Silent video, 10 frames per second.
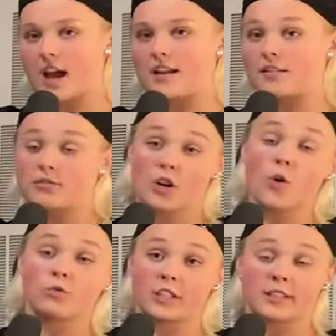I don't
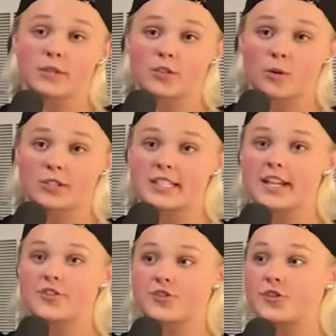know really what normal
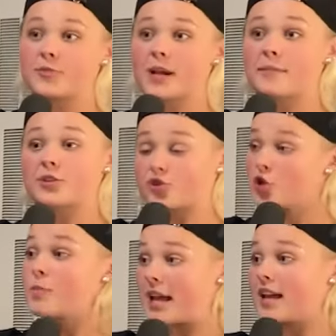teenagers do, but I'm
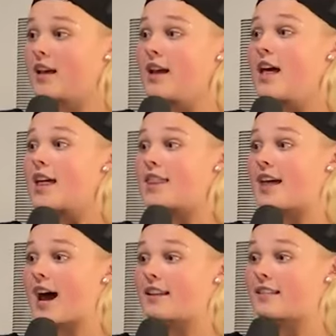assuming
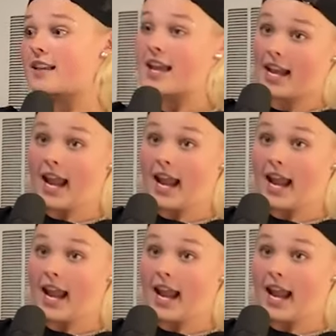that it